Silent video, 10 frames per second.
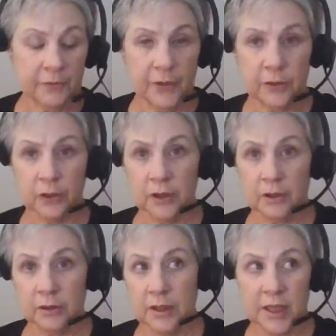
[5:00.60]

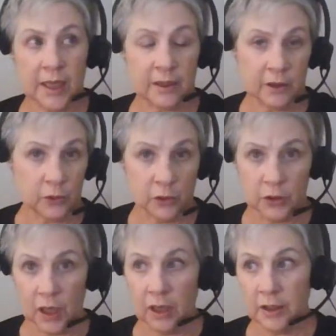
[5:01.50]
federal, state, local
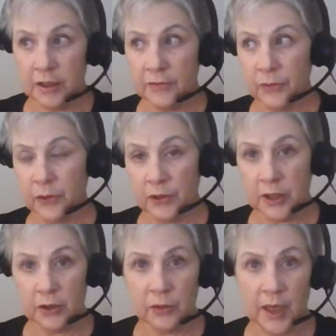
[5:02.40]
laws for
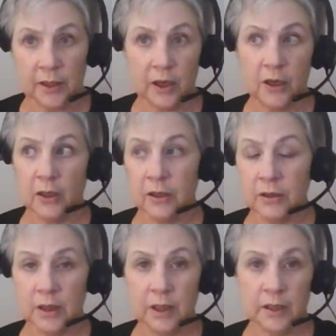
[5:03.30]
the do not
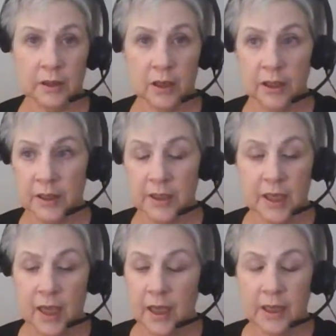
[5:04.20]
call laws.
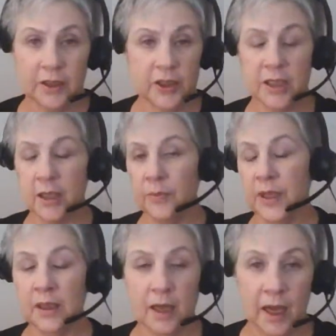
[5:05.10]
It's just
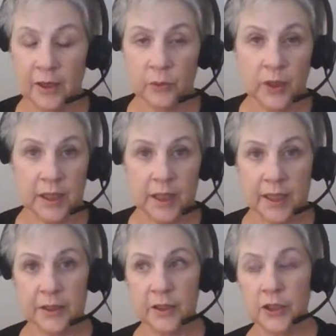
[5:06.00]
something I don't want to get
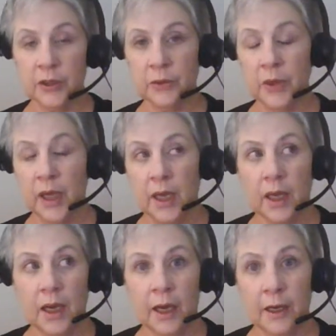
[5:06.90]
into
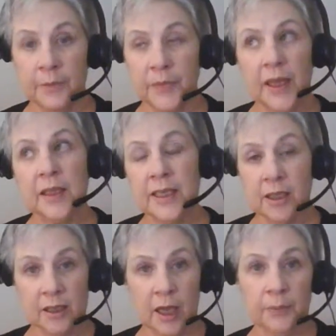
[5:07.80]
unless
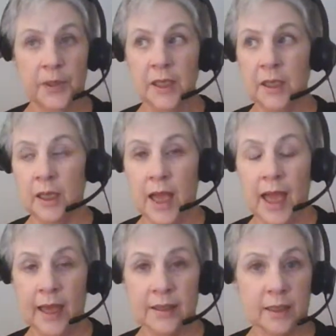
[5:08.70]
a company
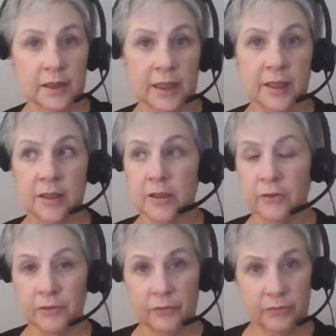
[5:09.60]
has a list
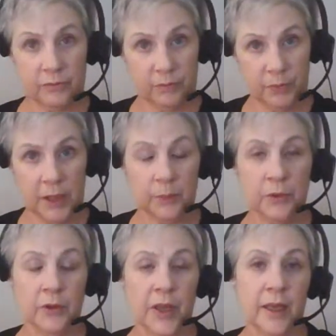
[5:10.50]
of
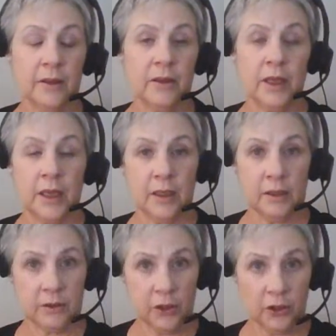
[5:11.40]
people that
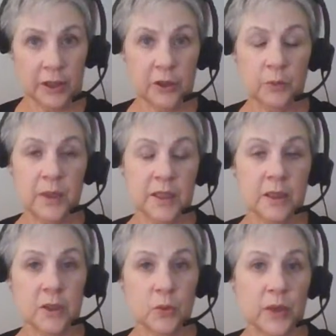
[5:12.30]
they currently do
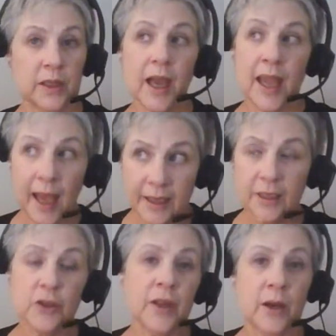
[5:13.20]
business with. I
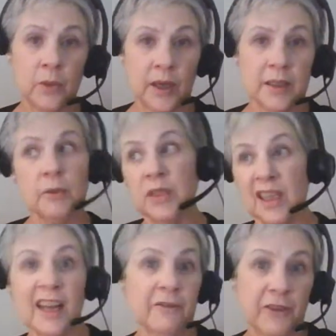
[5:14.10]
did do that once. It was a
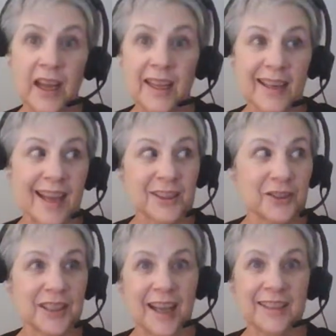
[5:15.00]
lot of fun,
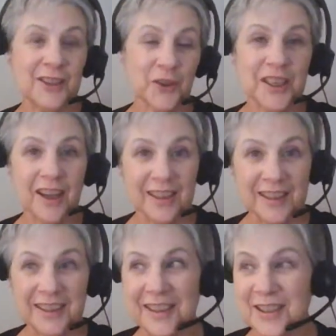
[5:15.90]
actually. I enjoy
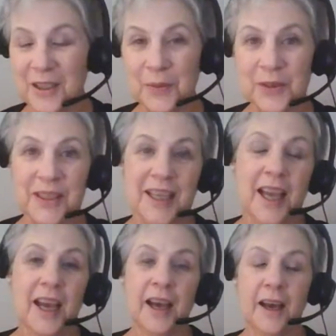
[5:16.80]
calling on consumers,
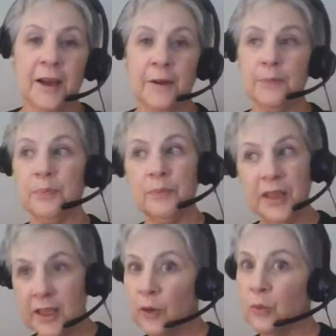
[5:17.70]

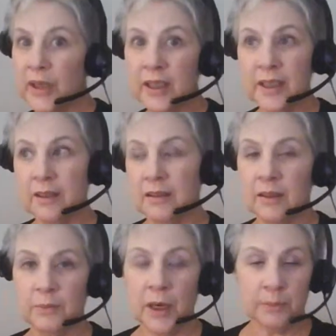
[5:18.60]
but they're really
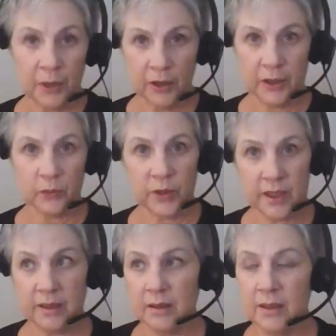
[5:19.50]
bombarded
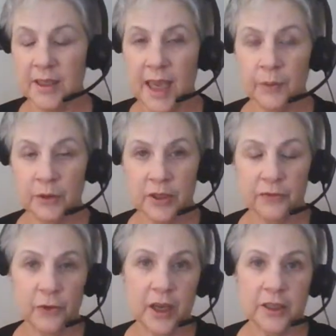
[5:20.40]
with scammers
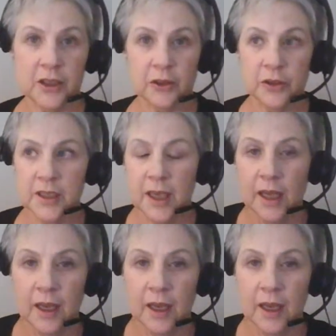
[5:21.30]
and fraudsters.